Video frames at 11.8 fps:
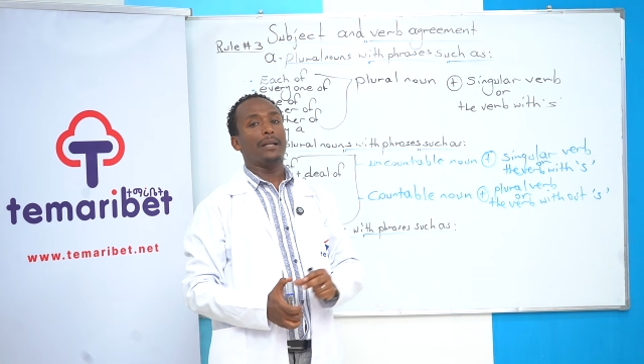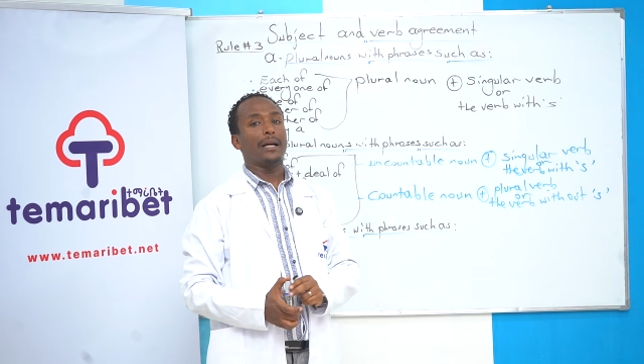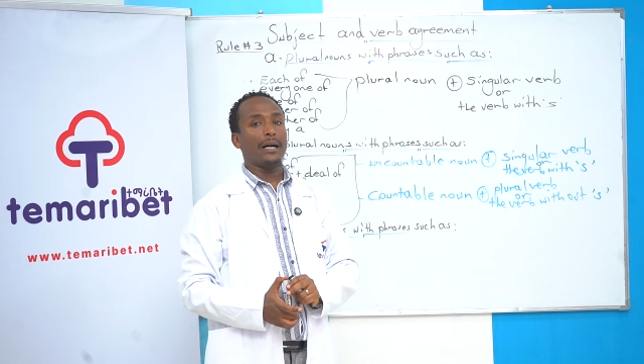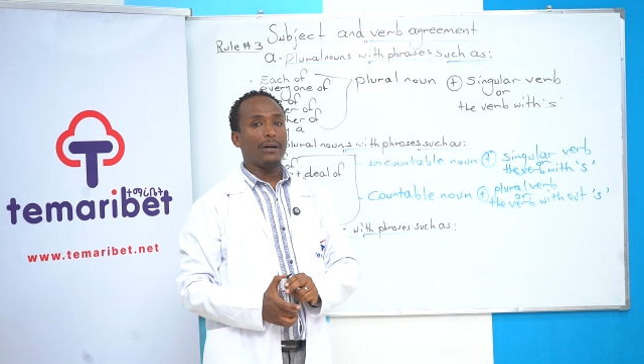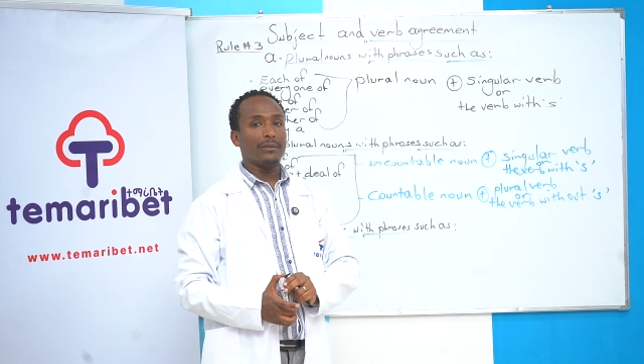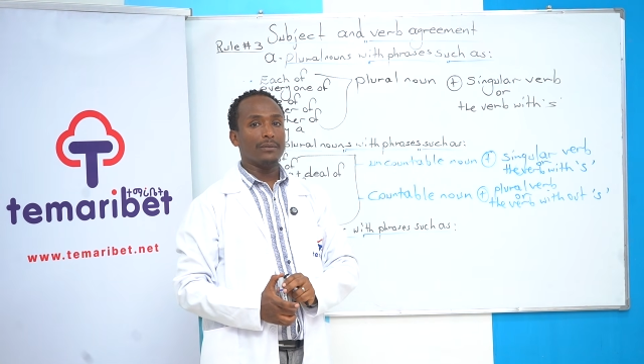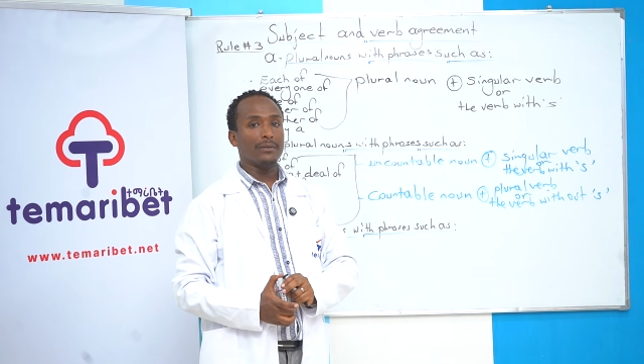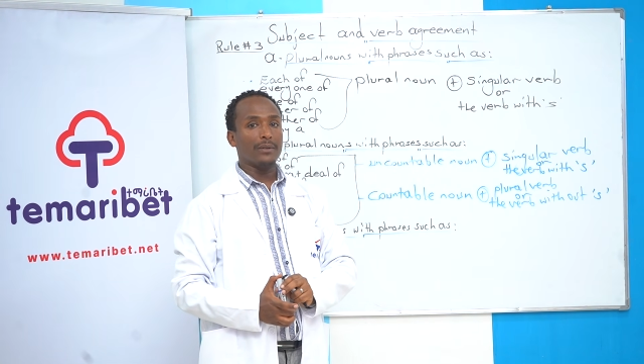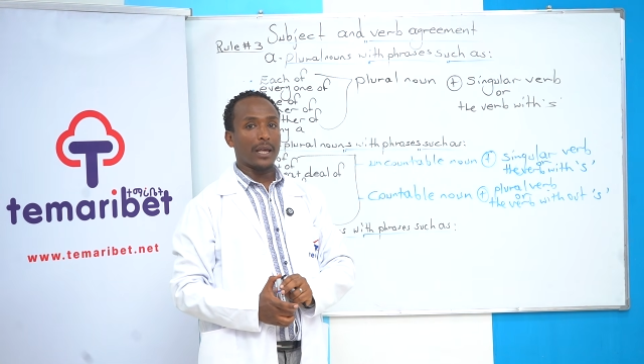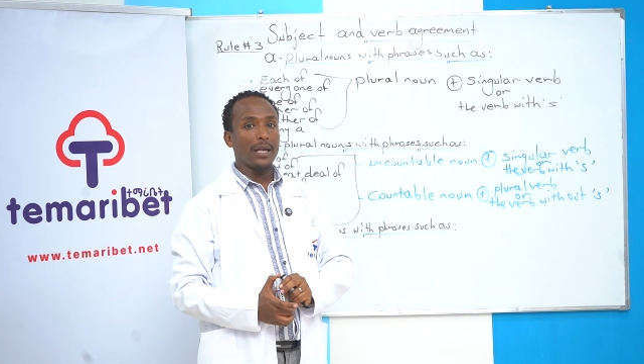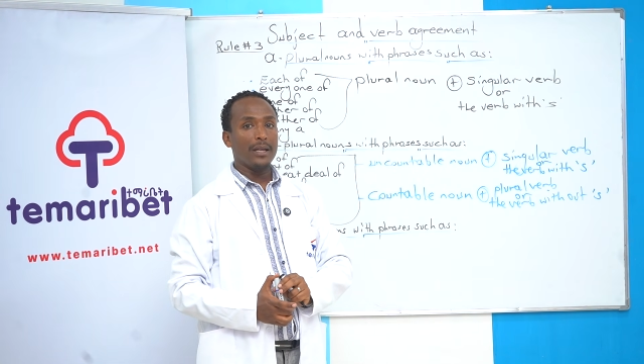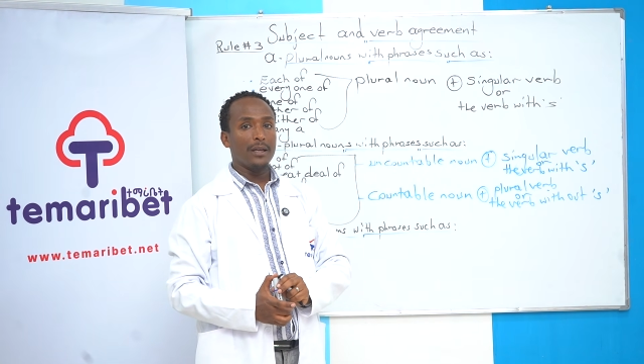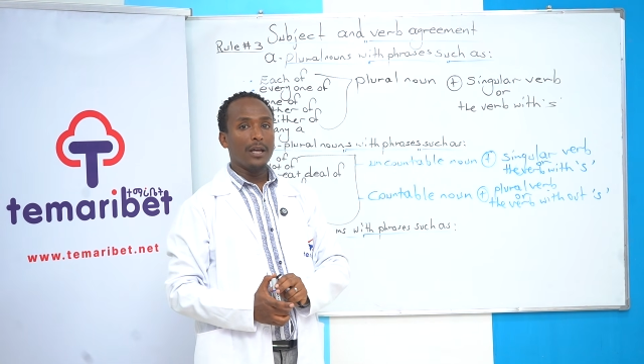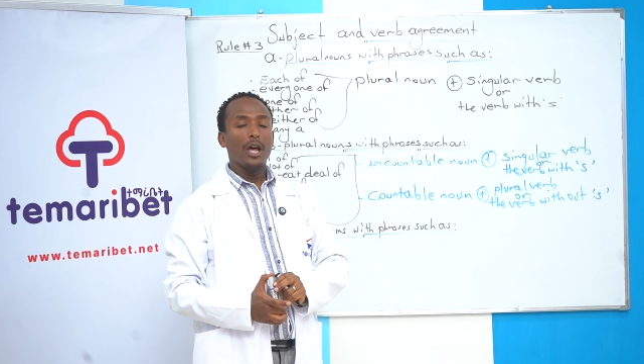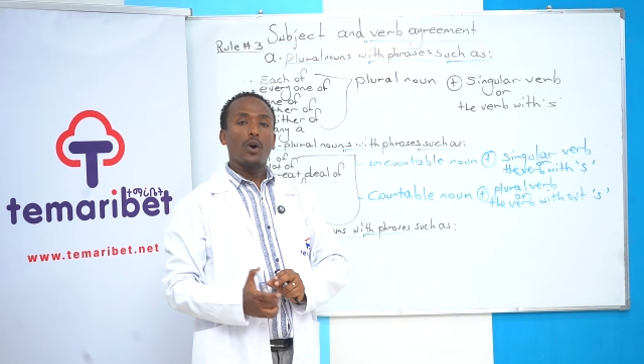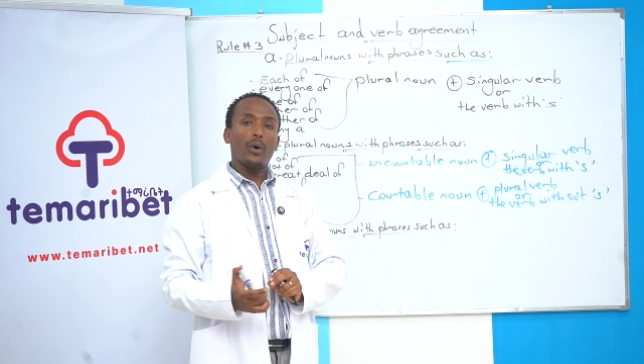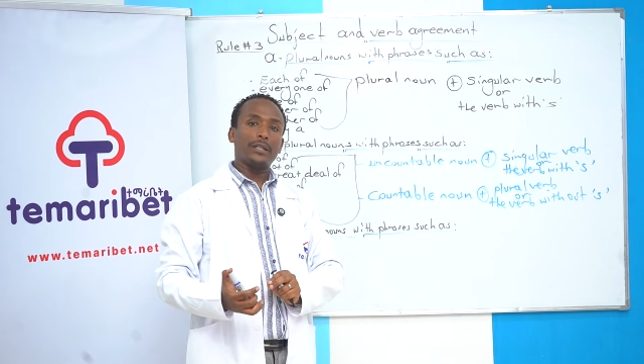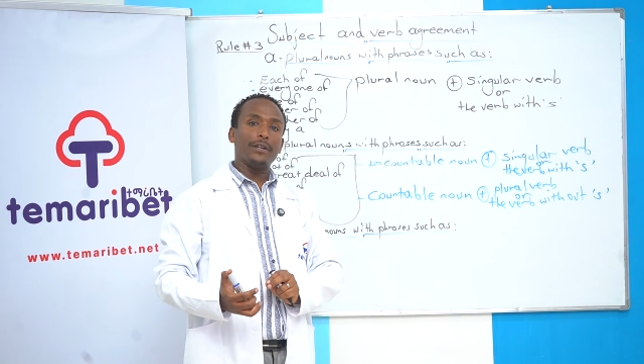now, okay?
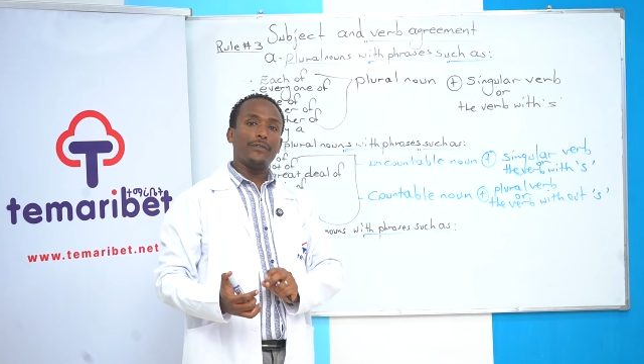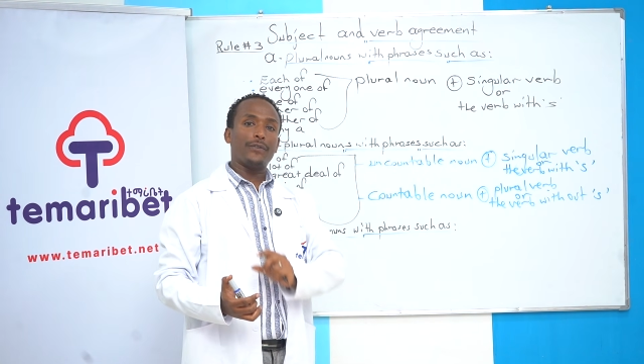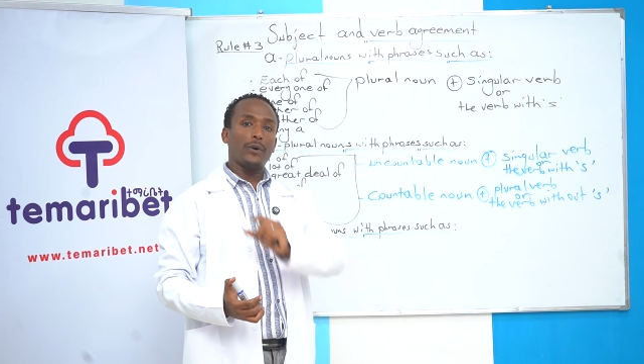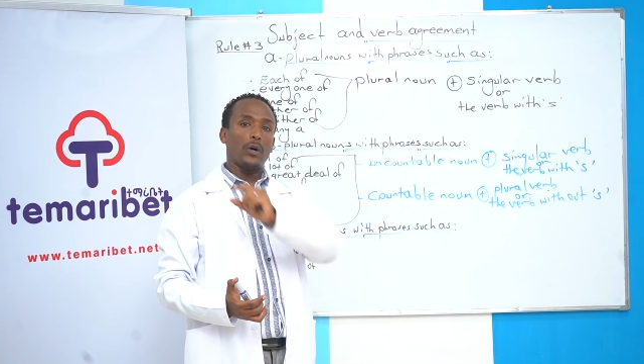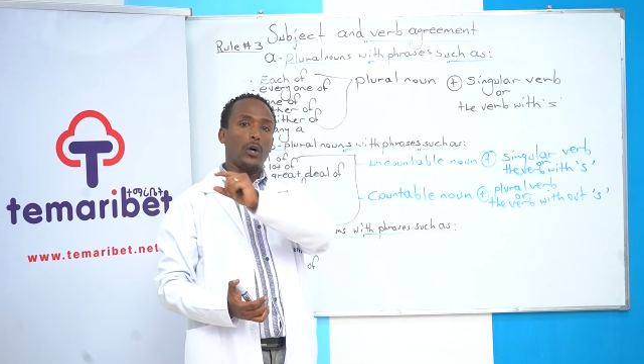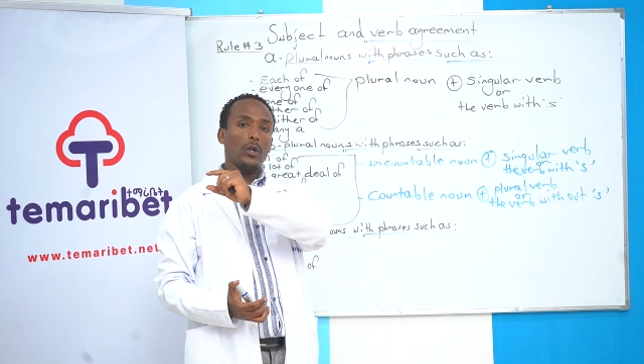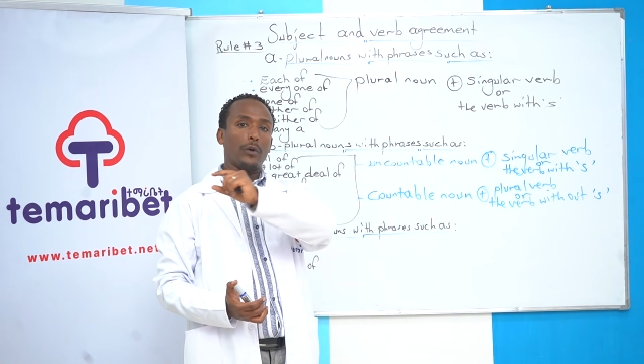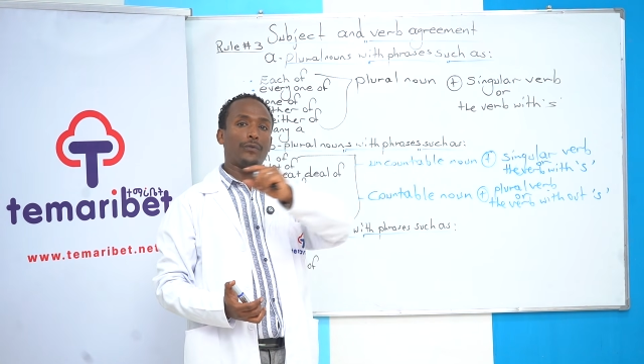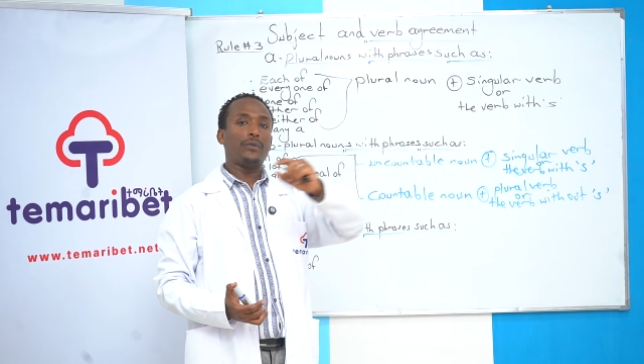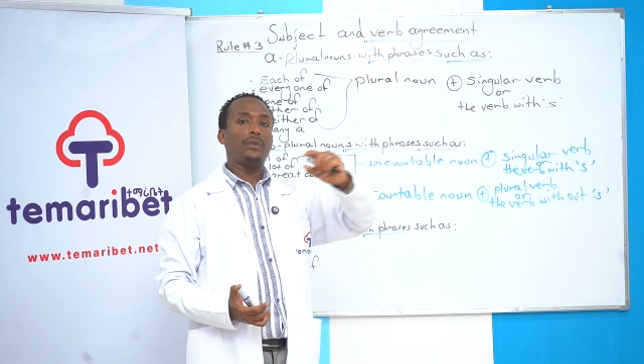What if all of